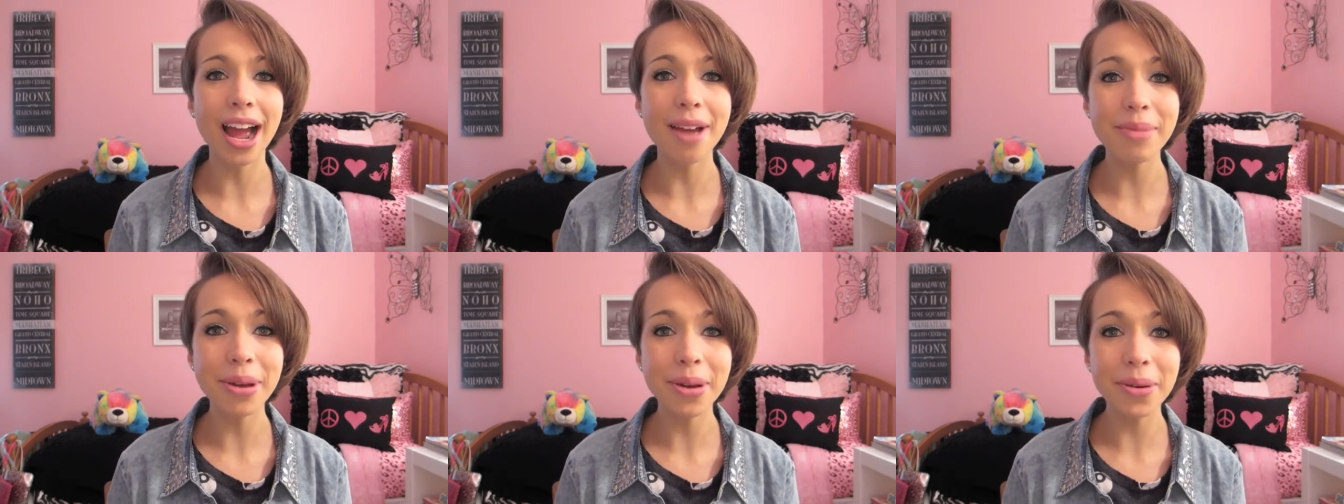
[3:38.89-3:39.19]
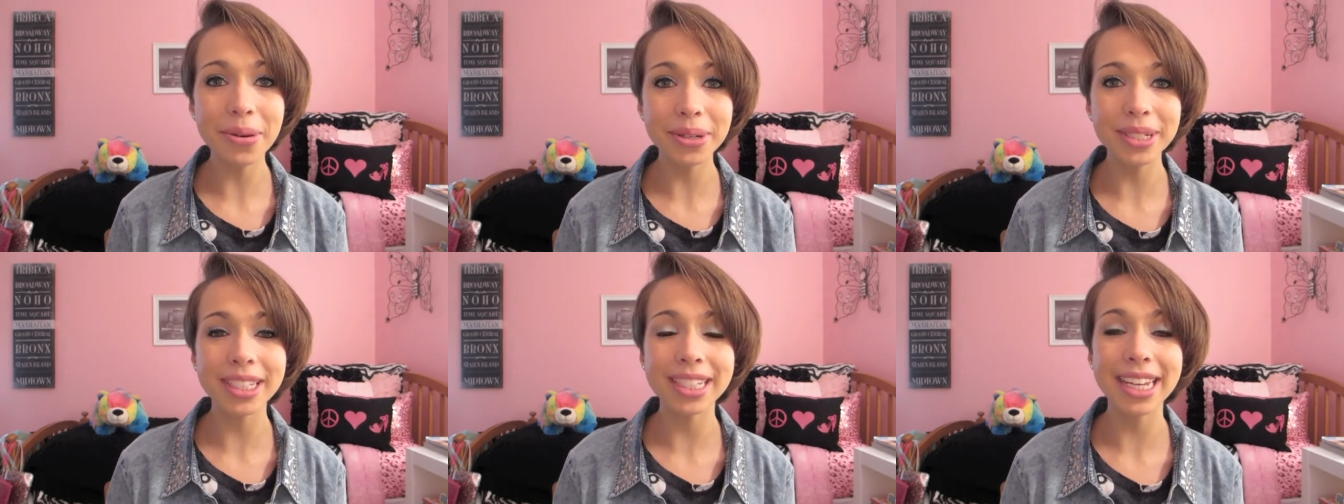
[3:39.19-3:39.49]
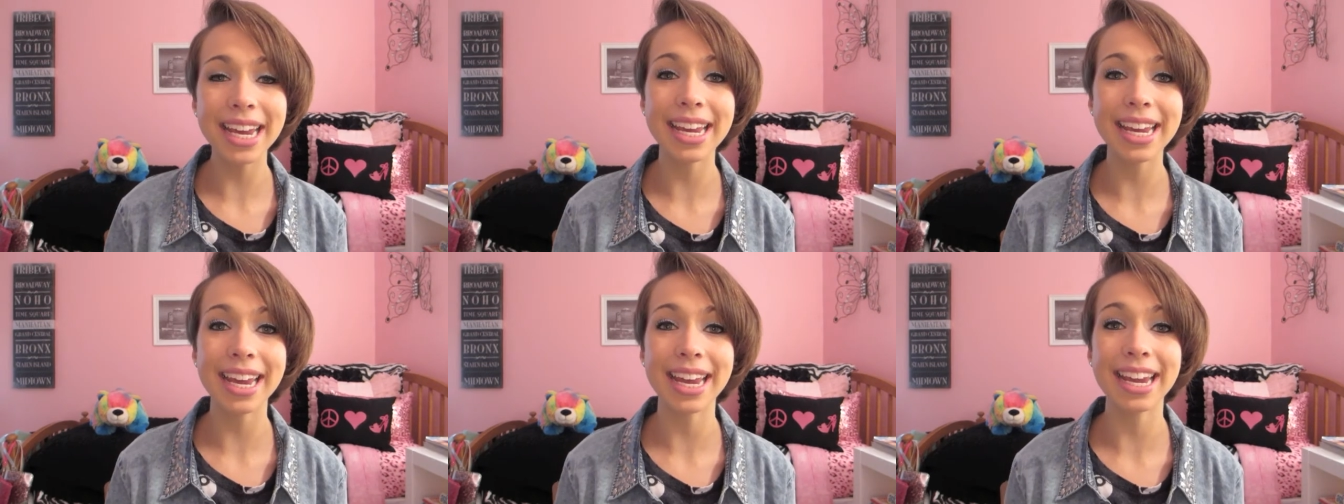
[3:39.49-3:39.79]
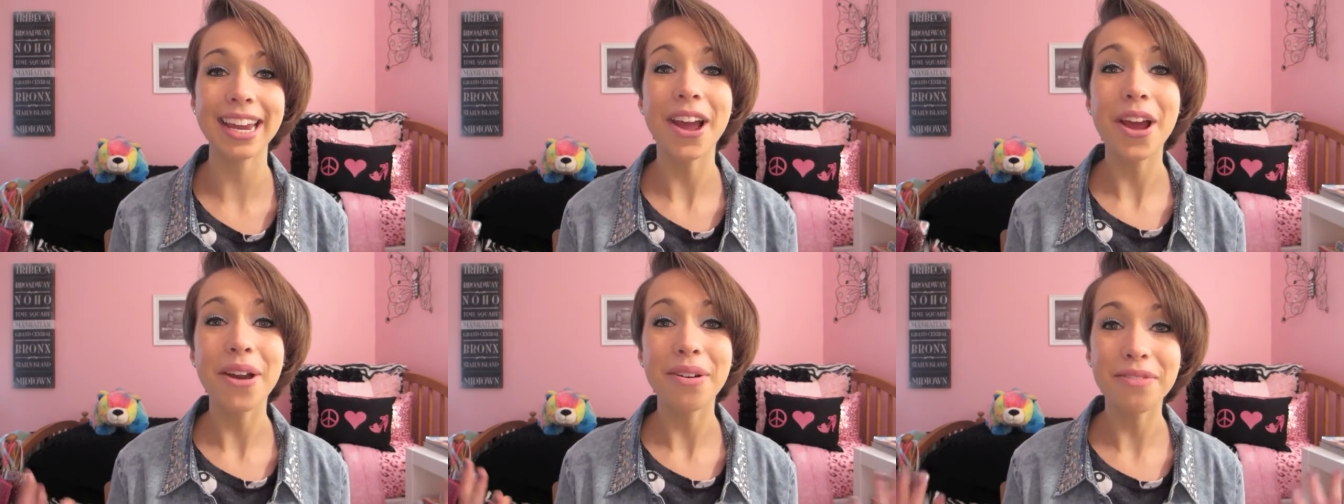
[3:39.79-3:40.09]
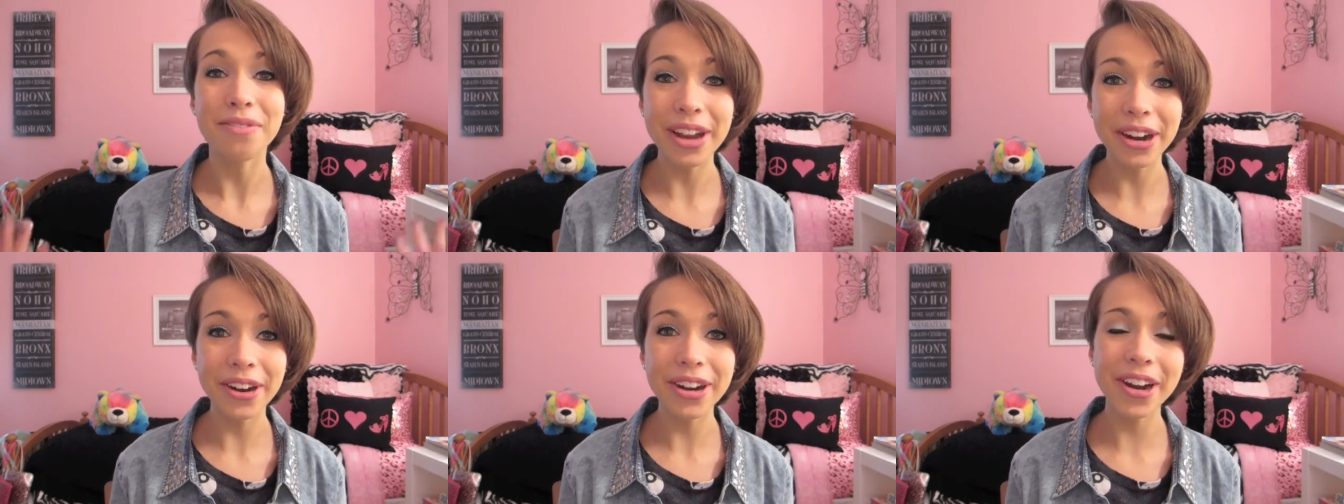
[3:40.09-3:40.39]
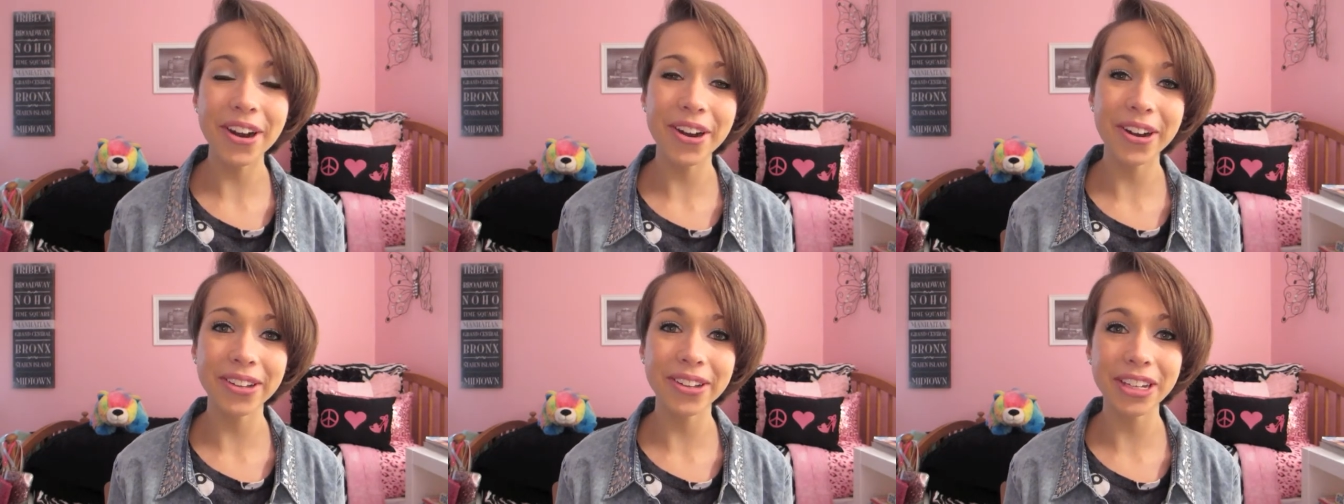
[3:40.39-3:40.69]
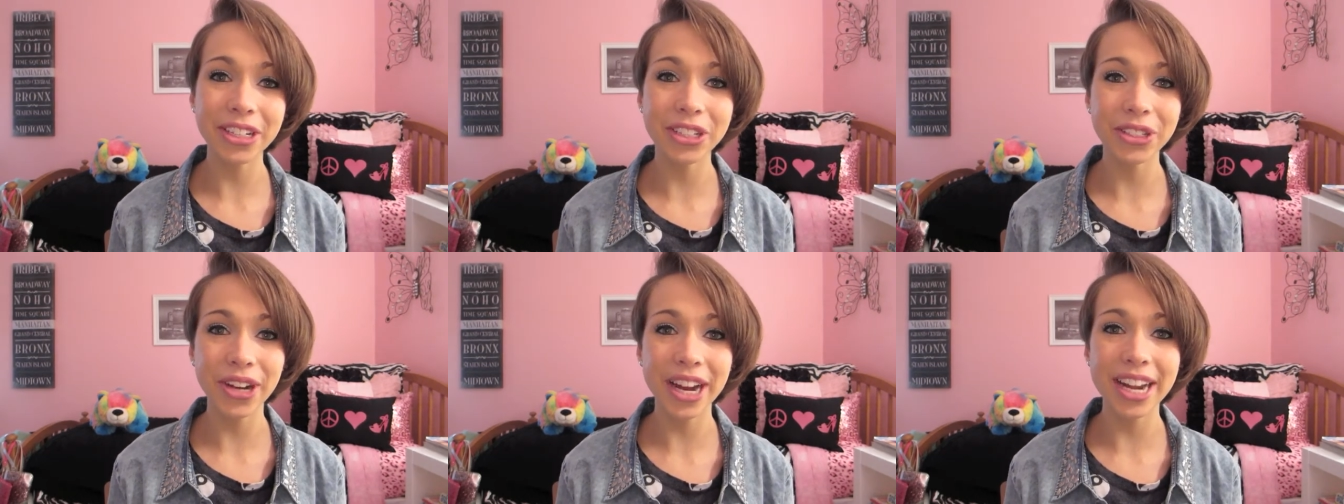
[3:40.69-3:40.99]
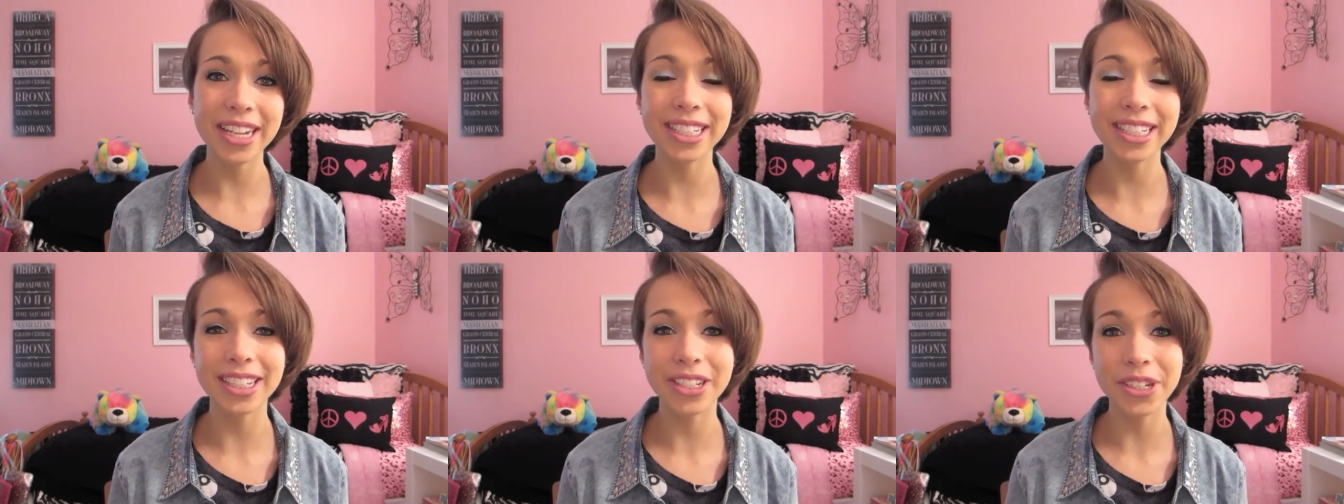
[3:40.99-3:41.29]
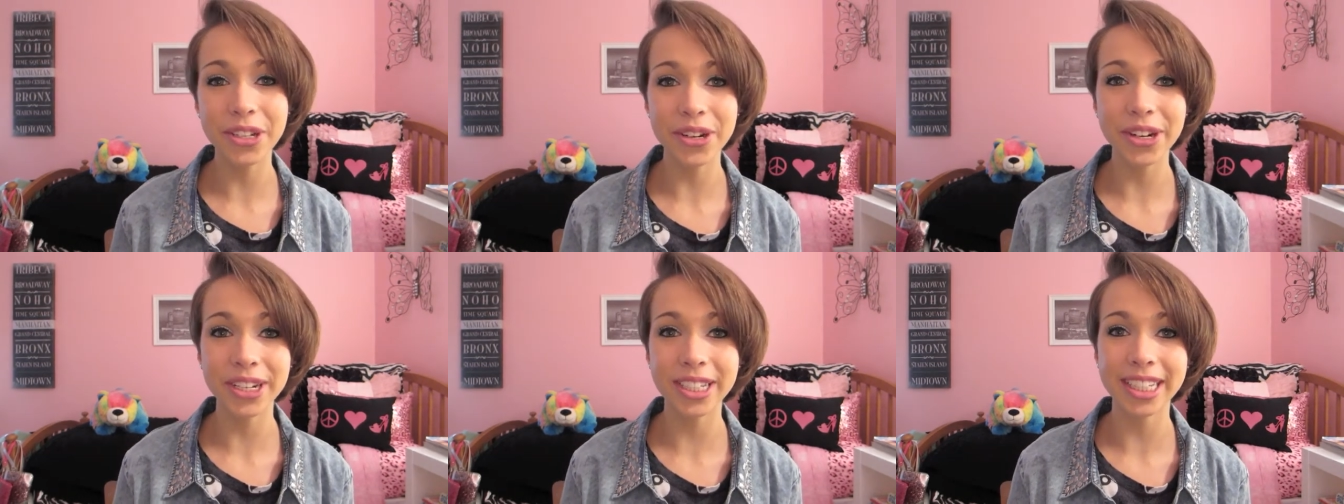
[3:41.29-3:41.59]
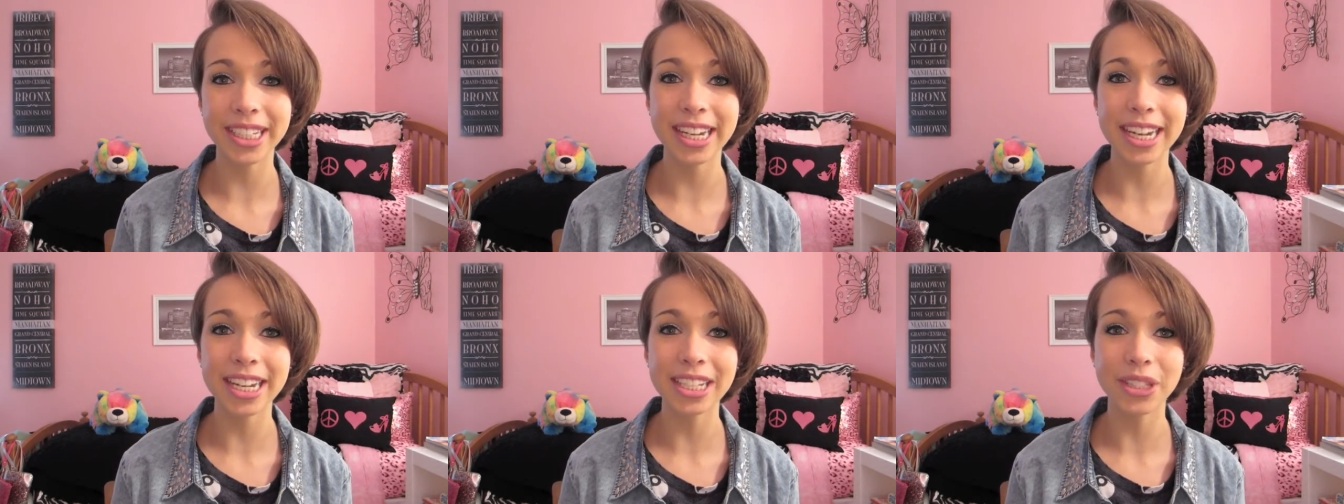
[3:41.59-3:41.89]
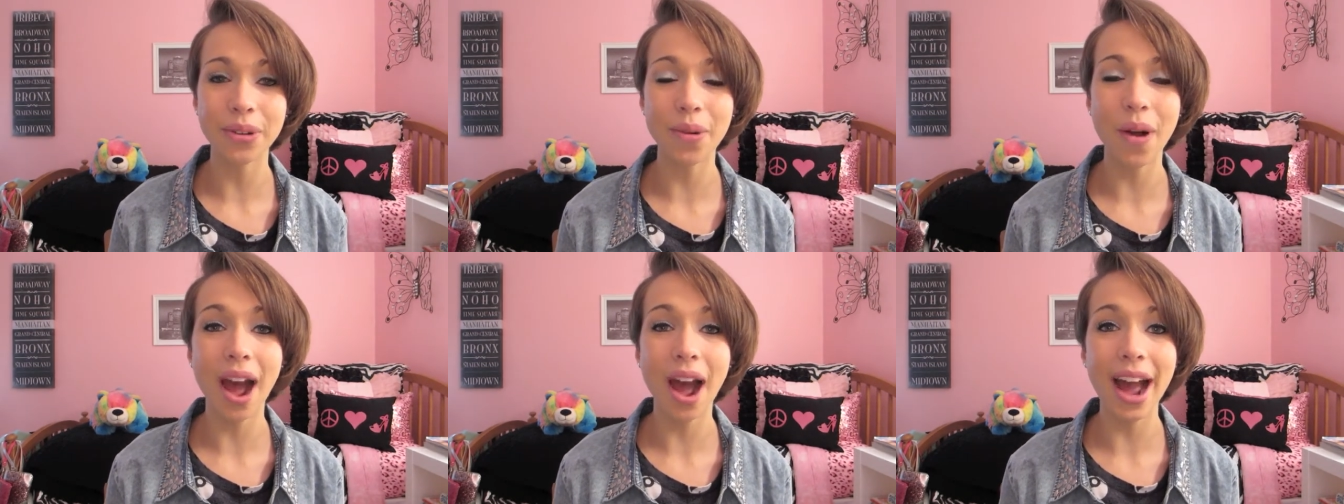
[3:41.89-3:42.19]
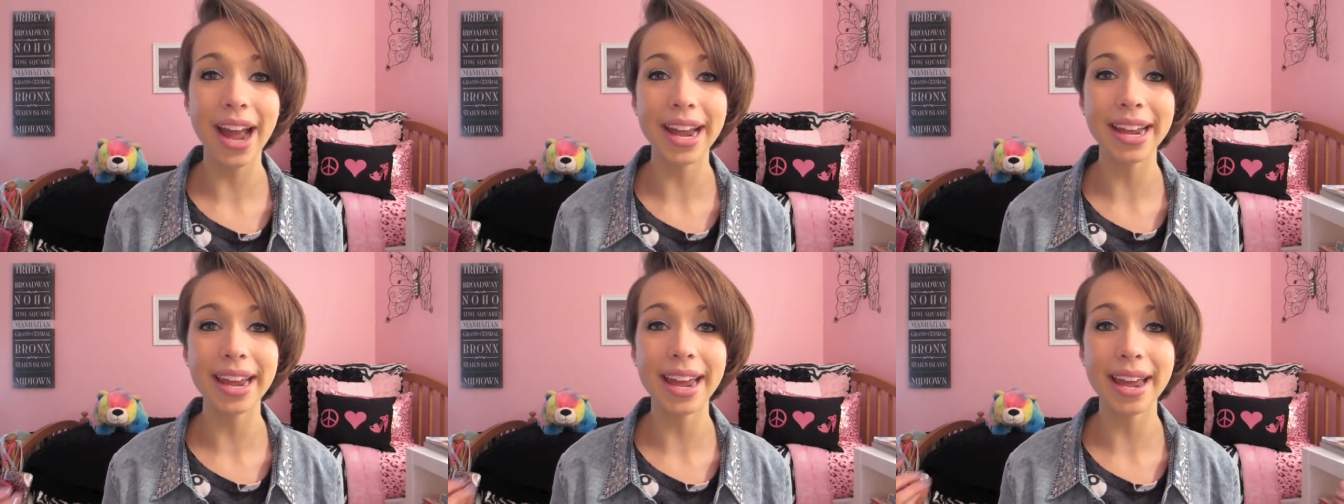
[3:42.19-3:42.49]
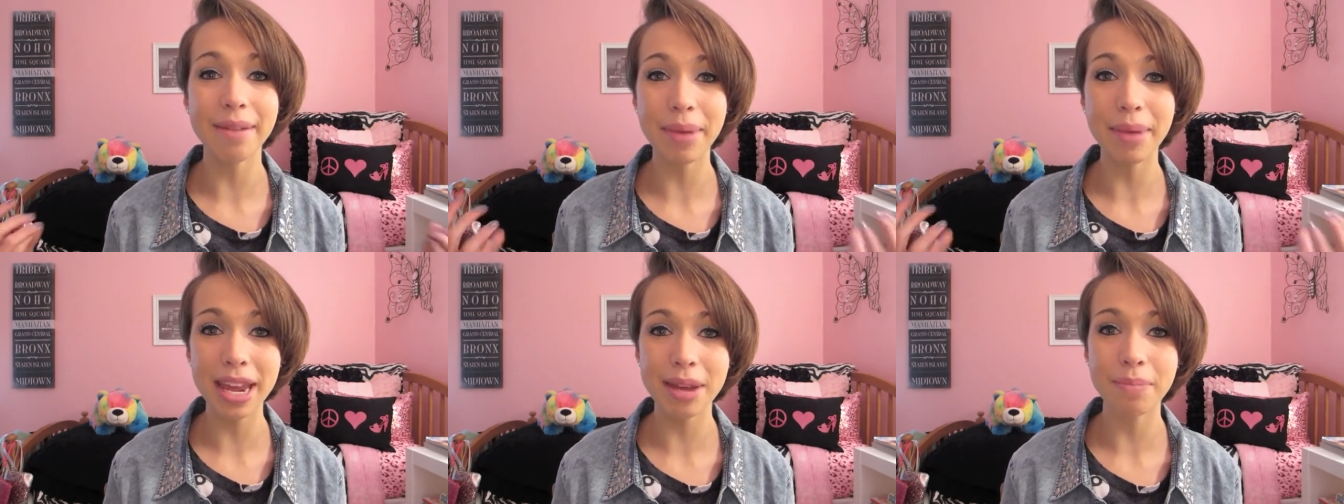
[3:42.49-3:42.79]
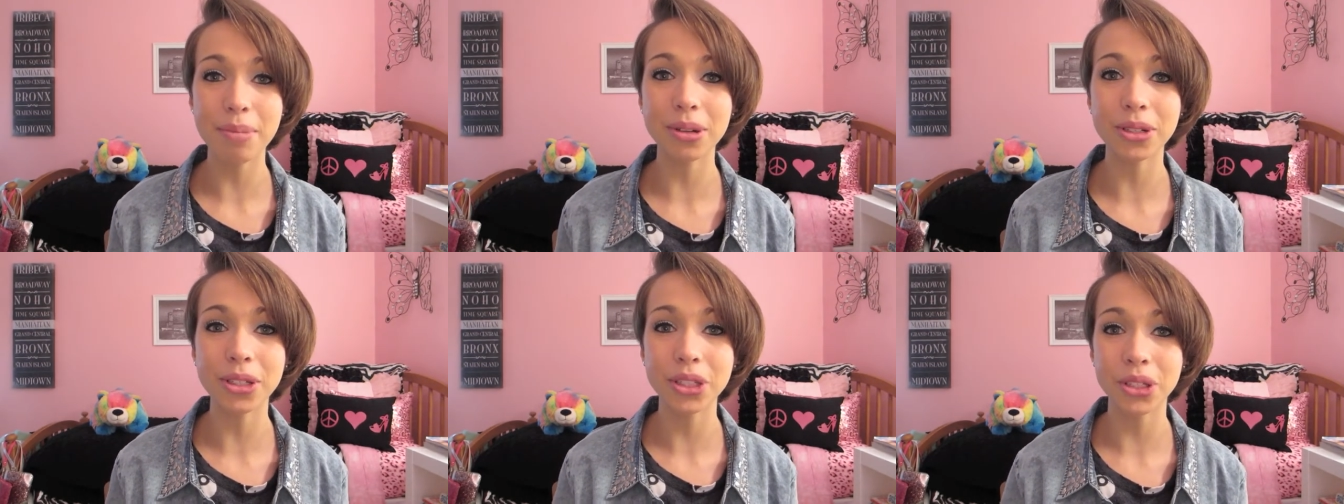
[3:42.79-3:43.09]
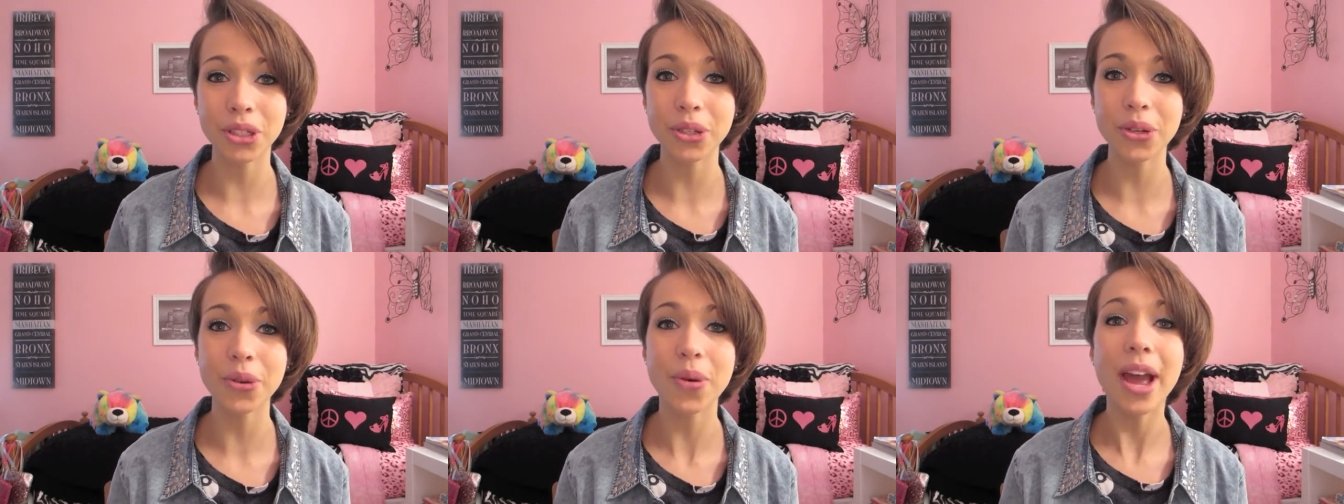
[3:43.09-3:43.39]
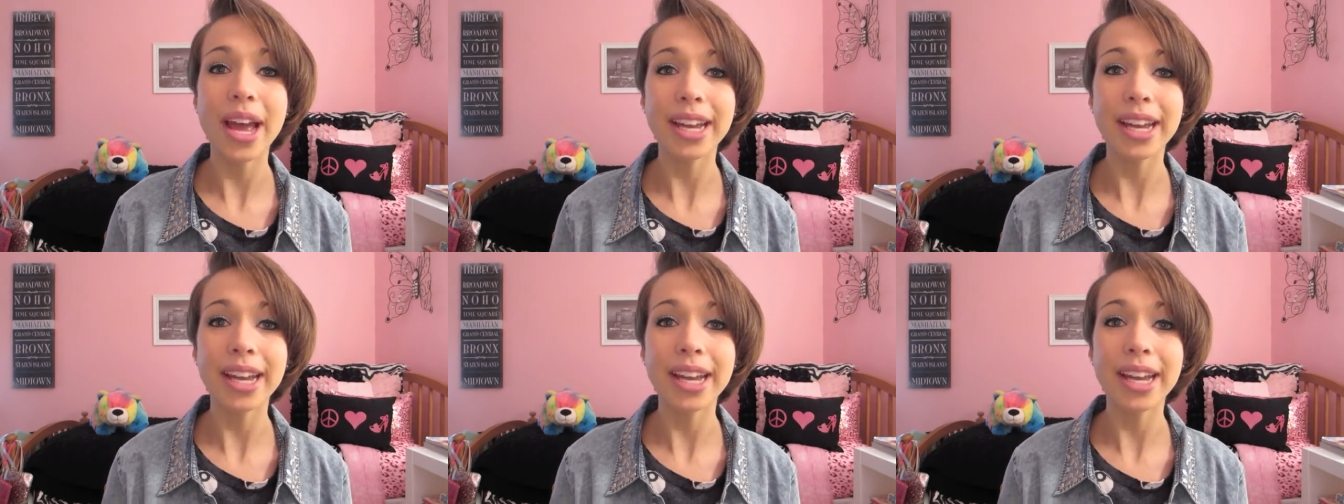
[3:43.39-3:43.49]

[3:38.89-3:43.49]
I'm going to take a very early train to New York City so I am able to